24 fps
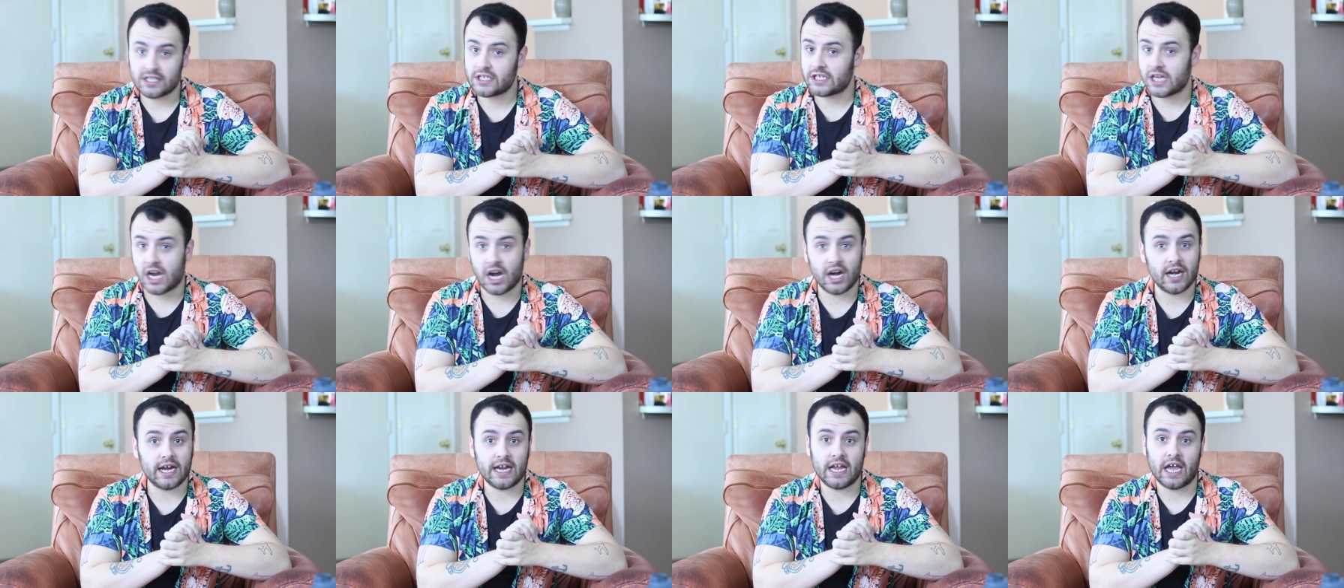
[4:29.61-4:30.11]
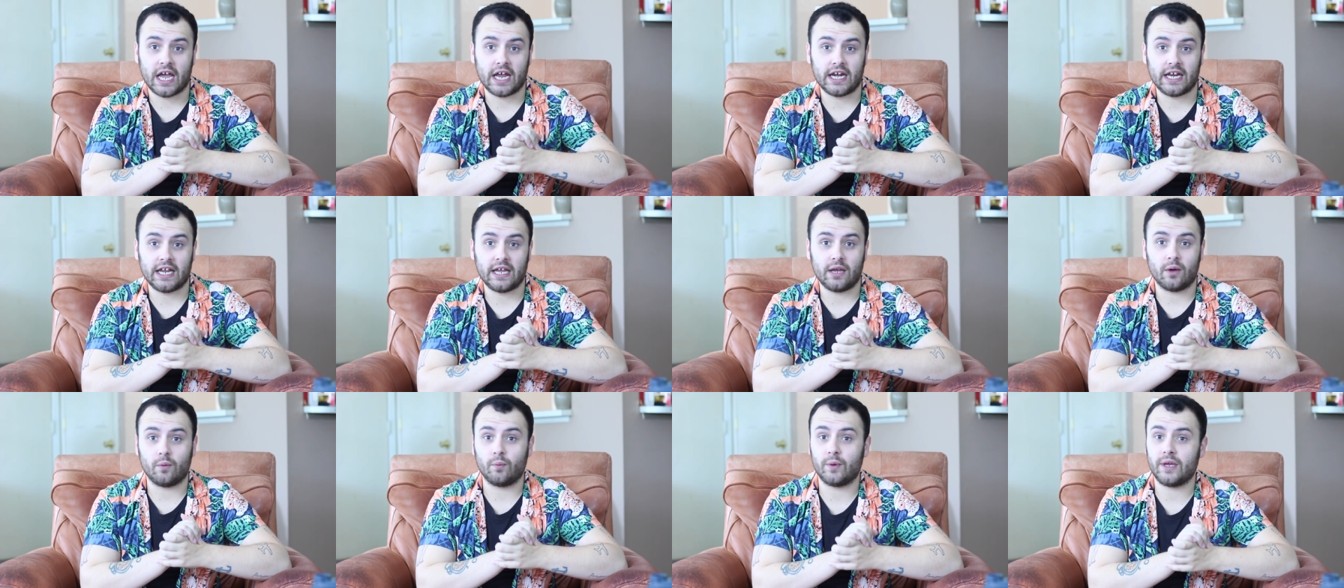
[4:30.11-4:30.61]
Sorry,
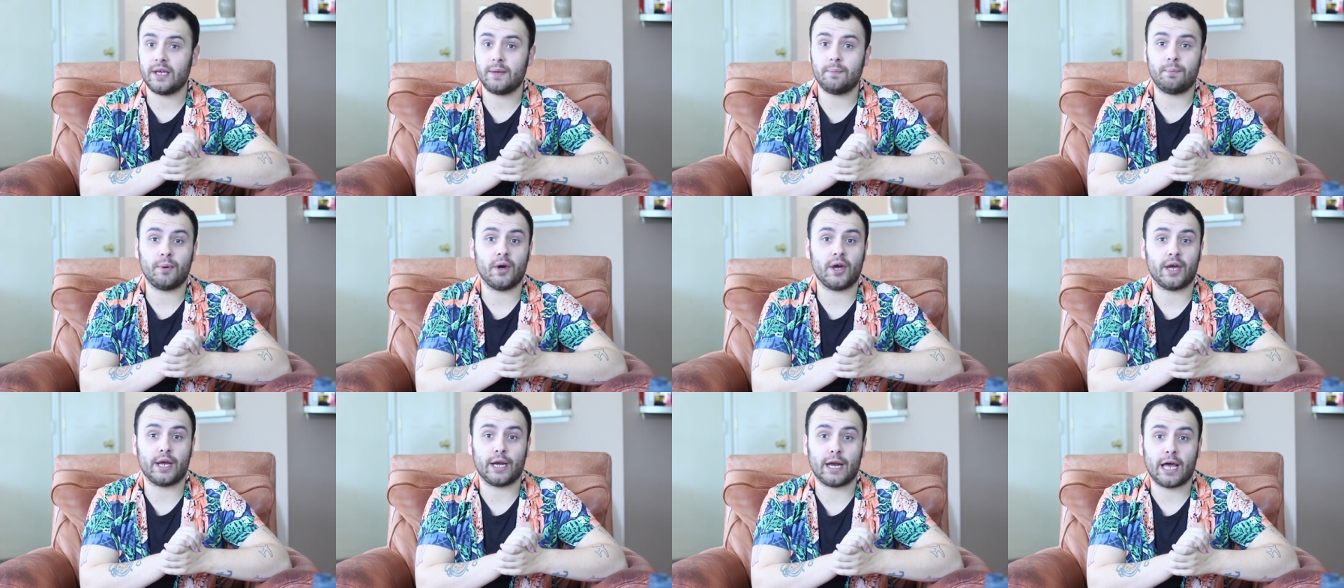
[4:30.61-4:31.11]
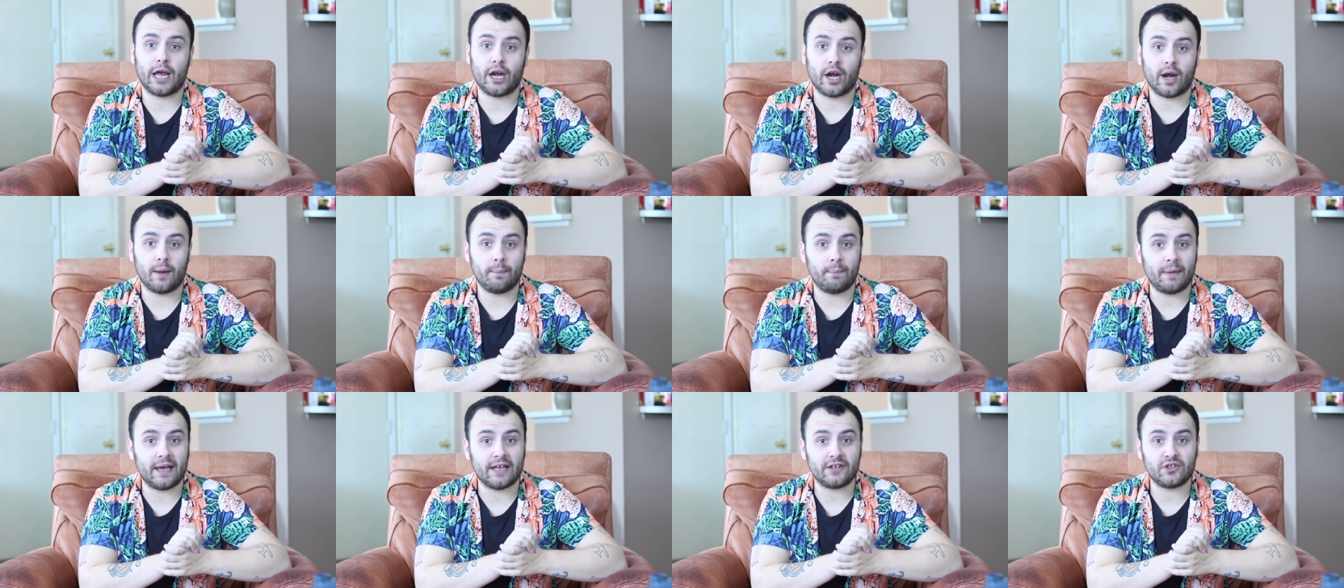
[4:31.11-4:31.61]
honey, we putting on
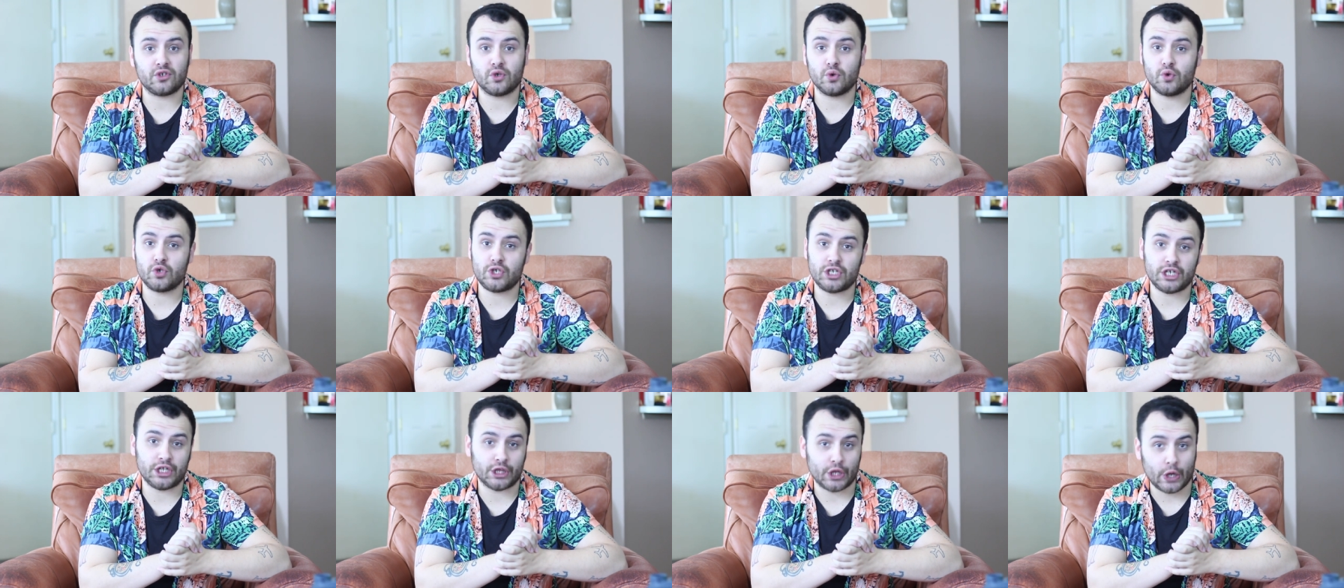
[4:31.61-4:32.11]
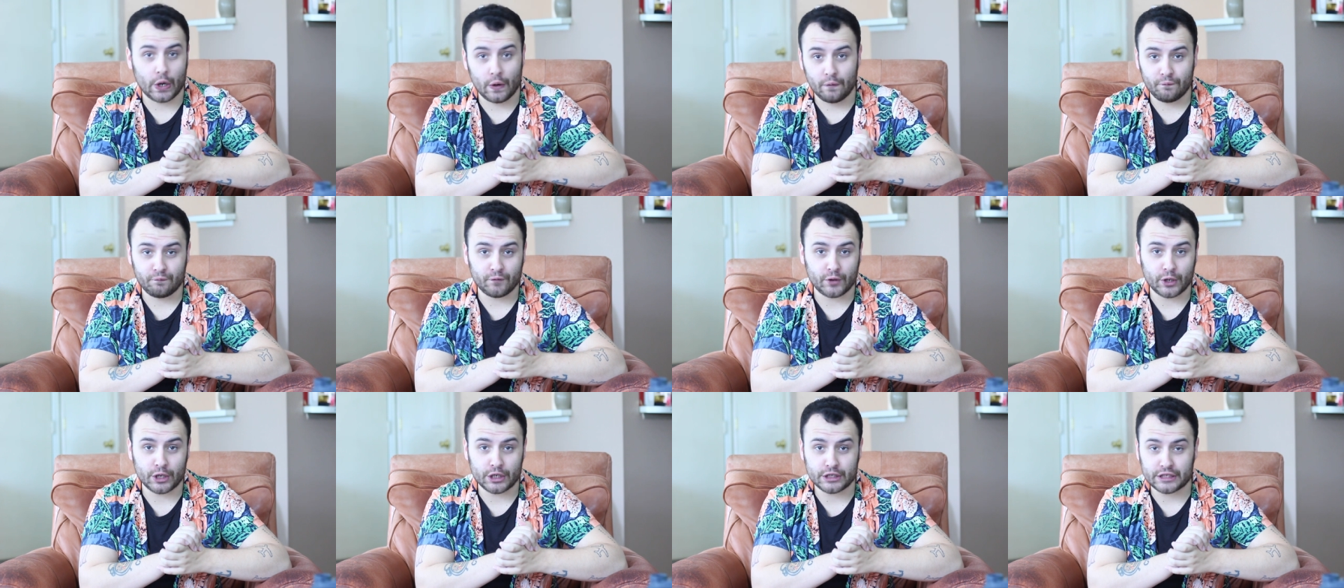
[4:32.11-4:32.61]
our best Gucci
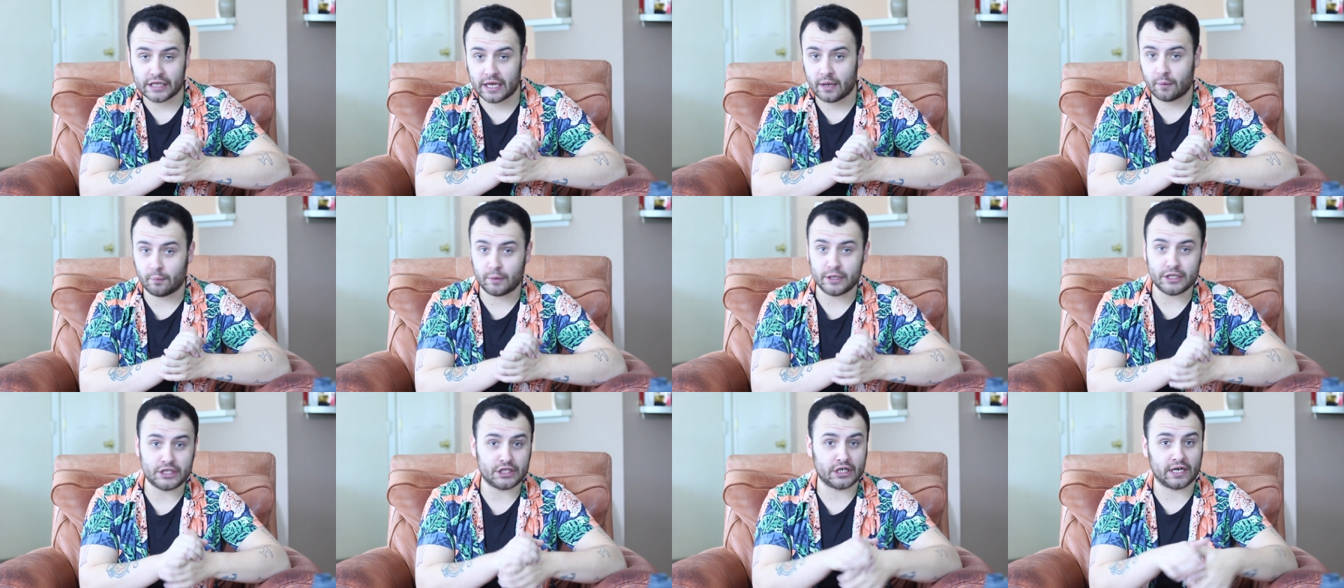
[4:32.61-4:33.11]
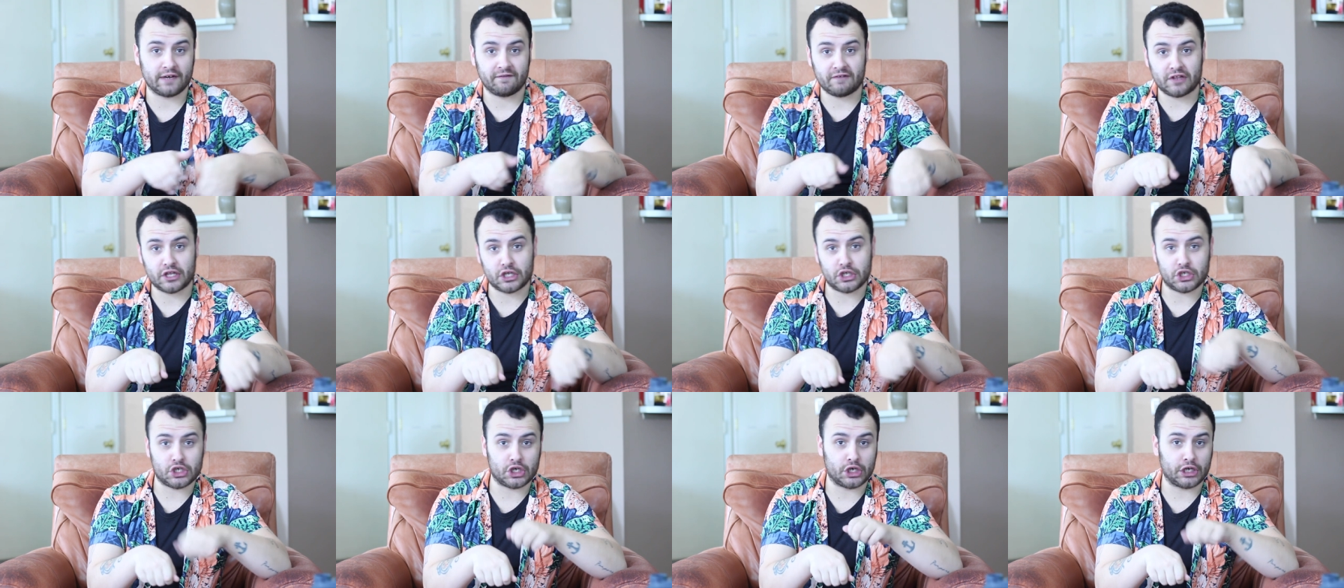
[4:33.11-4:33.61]
loafers and we serving
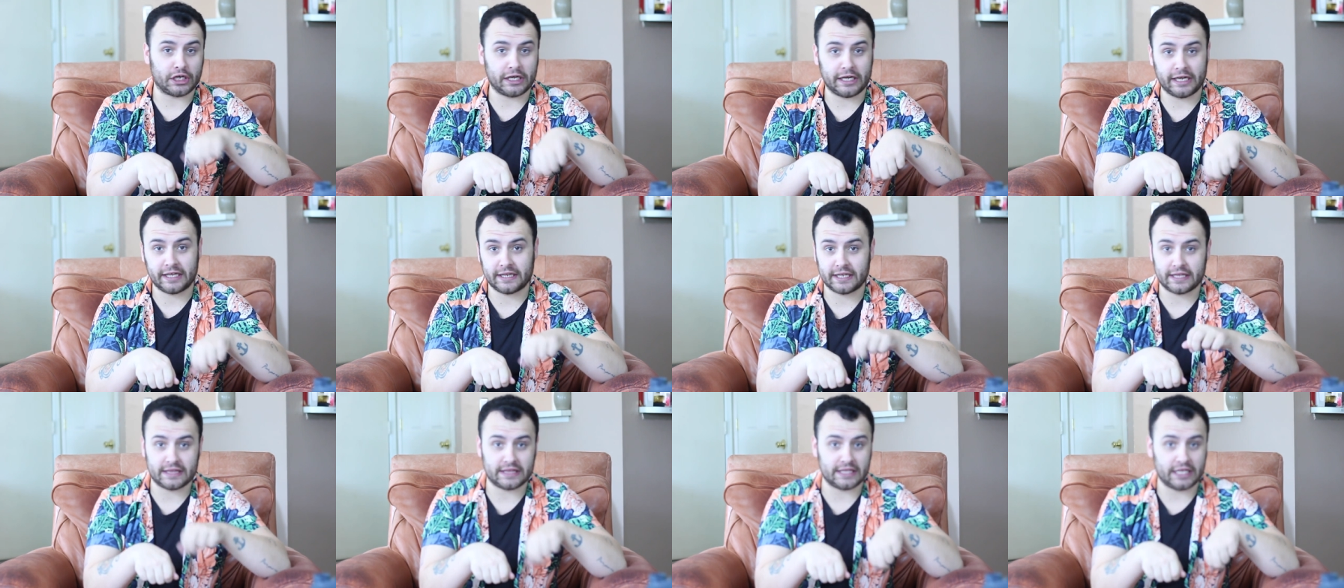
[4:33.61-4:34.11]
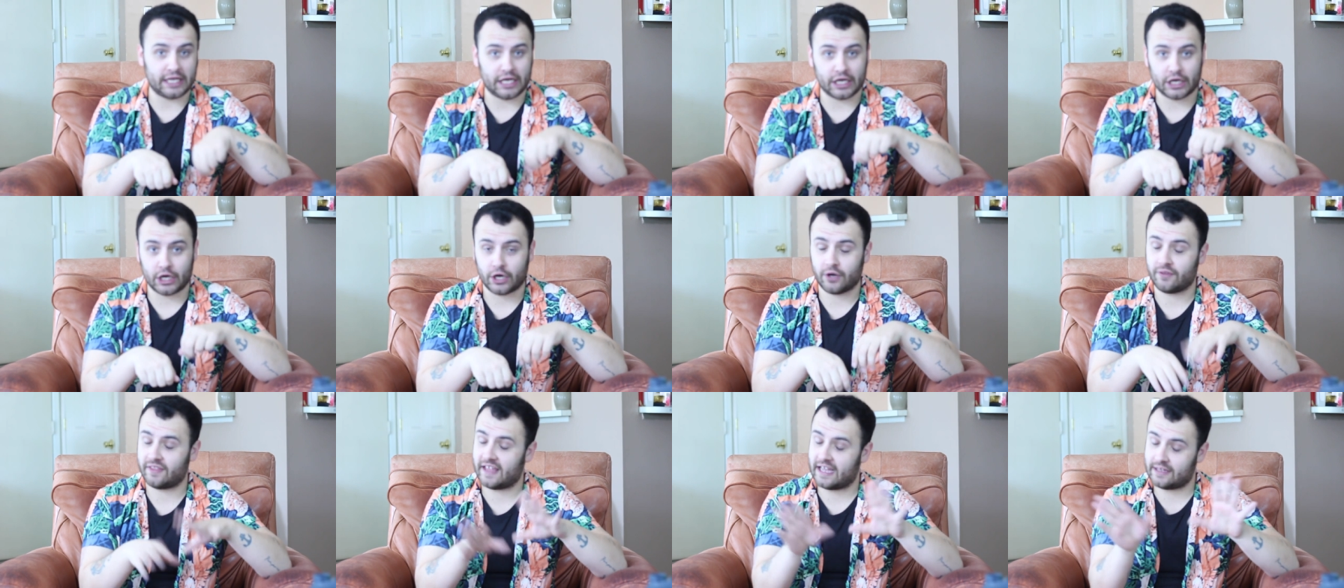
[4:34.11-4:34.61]
the turkey in the
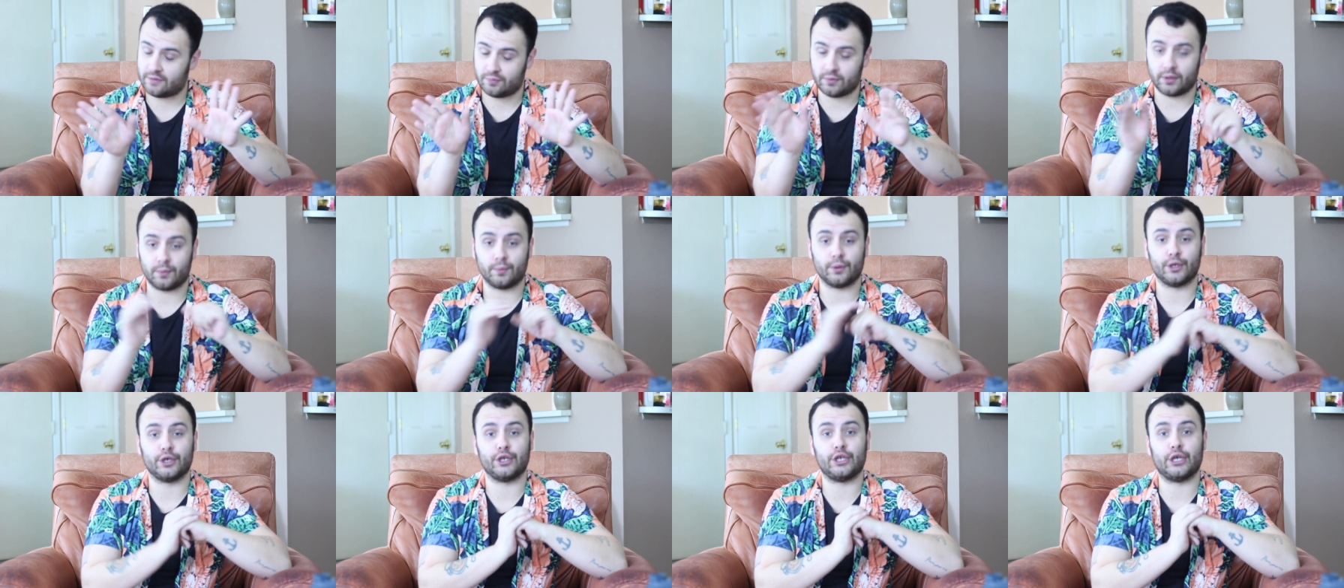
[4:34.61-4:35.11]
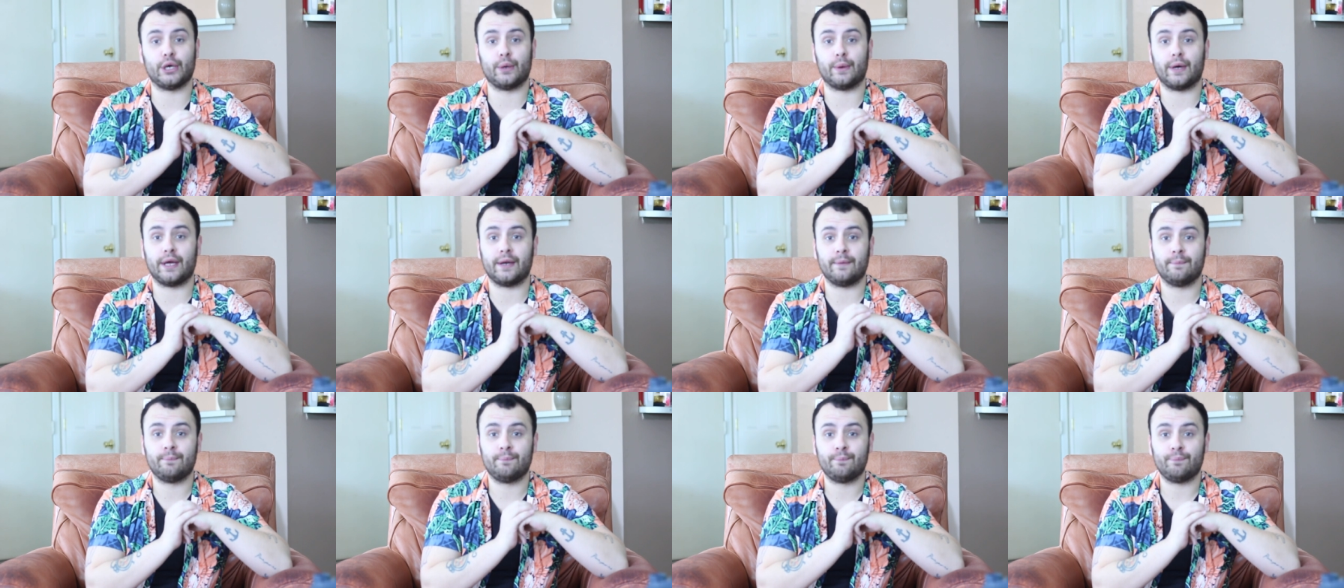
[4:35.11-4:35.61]
theater. That's what we're
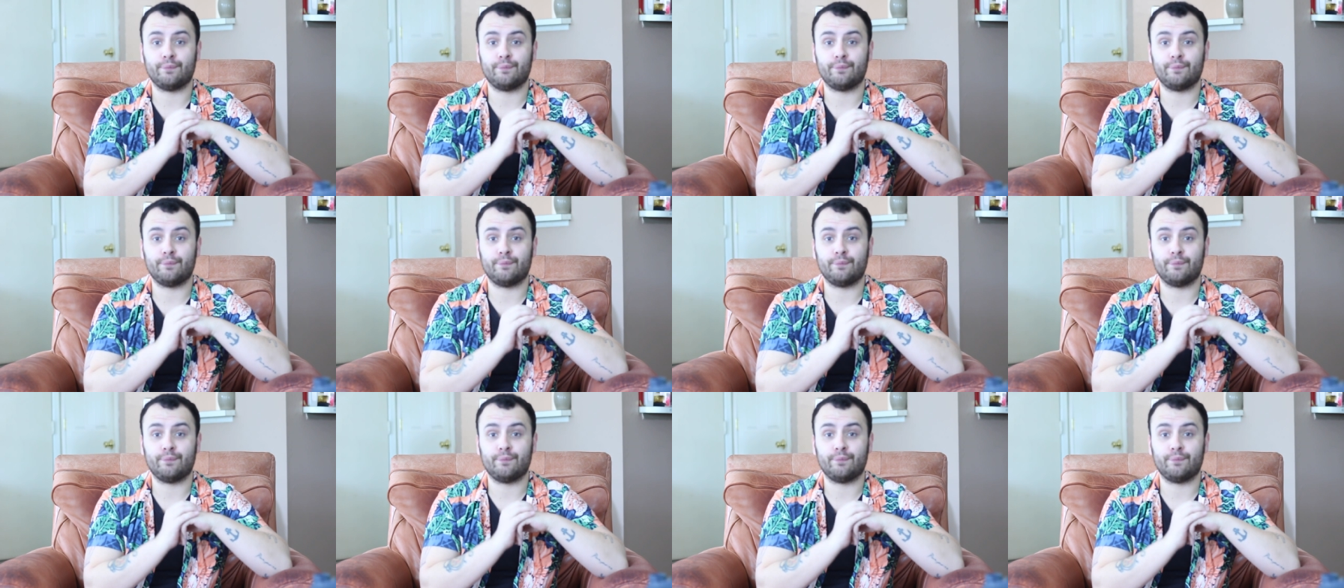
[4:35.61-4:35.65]
doing.